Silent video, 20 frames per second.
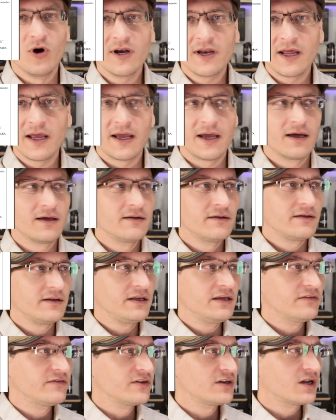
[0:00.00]
one hand,
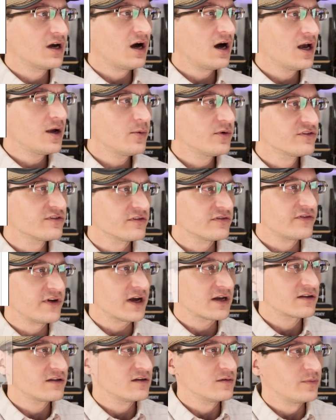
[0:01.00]
even I was
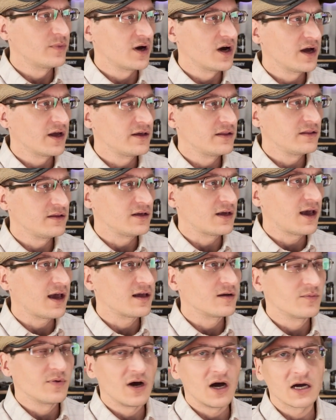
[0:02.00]
affected by the
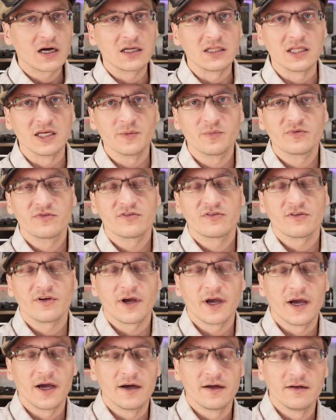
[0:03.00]
Adpocalypse,
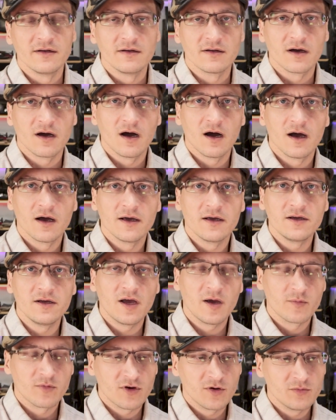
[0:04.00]
and I
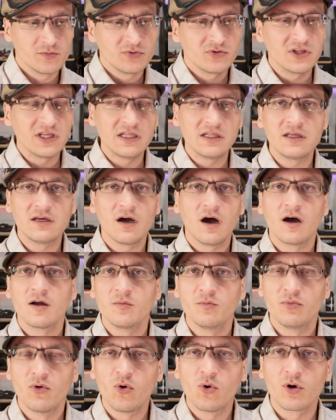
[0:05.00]
am completely
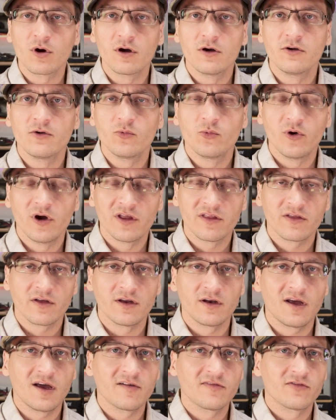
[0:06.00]
on board with
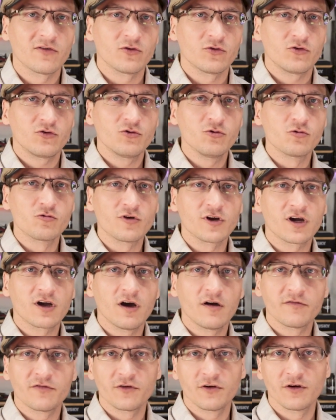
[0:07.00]
an effort to
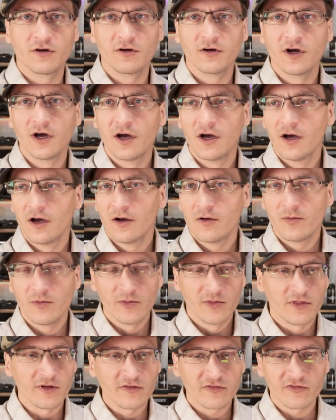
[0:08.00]
recover
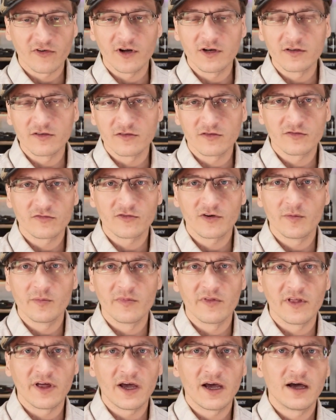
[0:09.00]
the funds
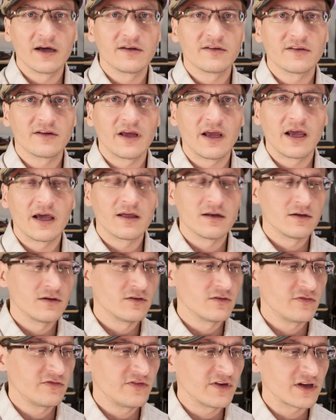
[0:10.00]
from that
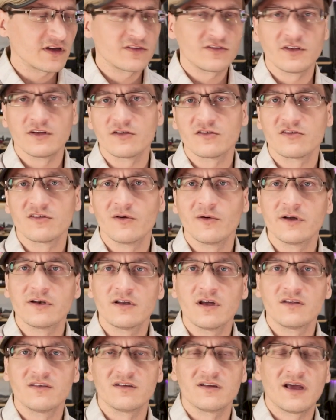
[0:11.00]
and fix it so
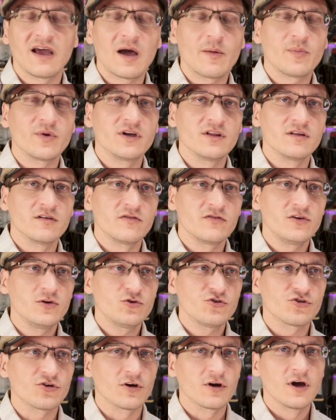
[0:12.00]
it doesn't happen in the
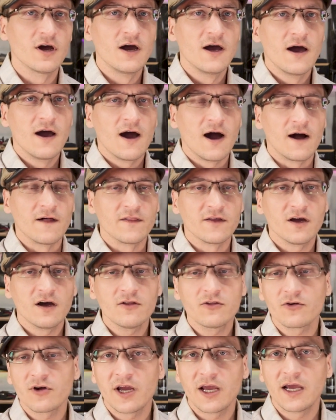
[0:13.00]
future. On the
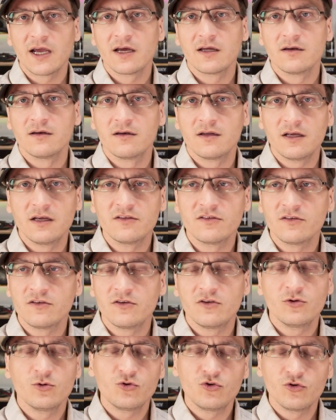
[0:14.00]
other hand,
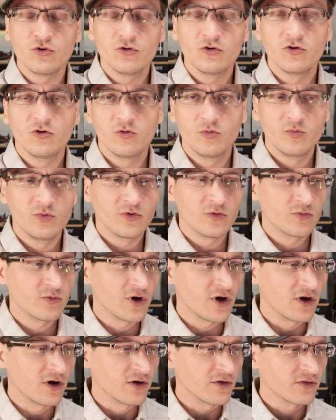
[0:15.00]
isn't YouTube
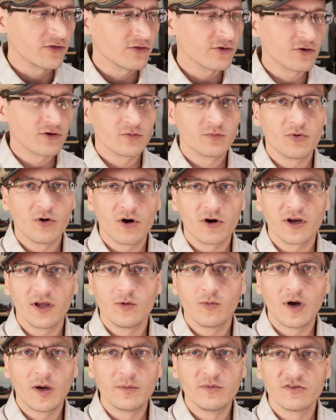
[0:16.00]
a
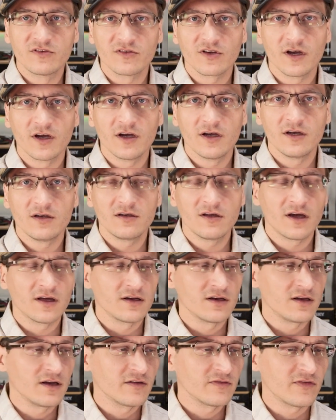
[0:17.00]
third-party website,
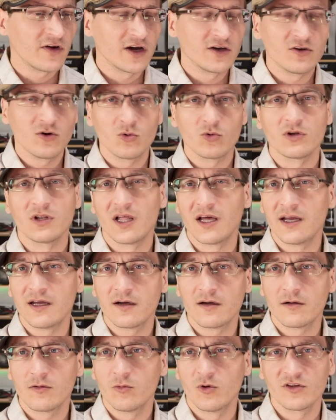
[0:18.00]
and if I don't
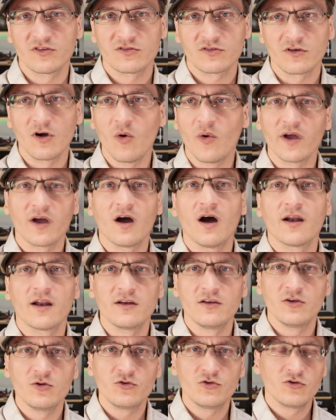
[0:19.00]
like what's going on
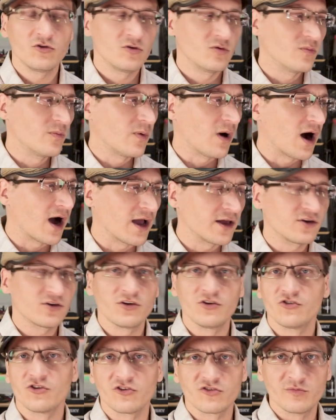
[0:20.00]
in YouTube, I
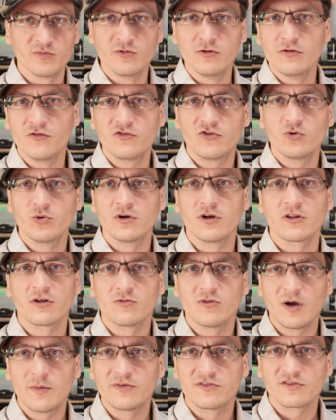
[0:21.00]
can just move to another
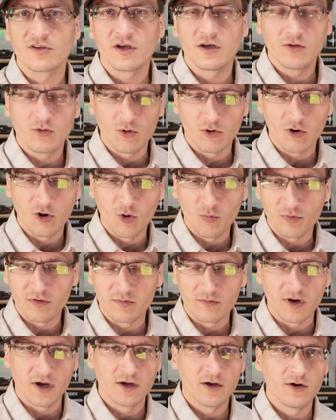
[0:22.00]
website or
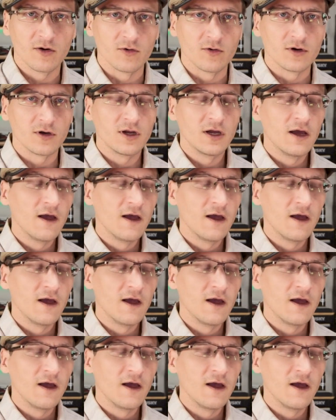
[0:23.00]
open my own?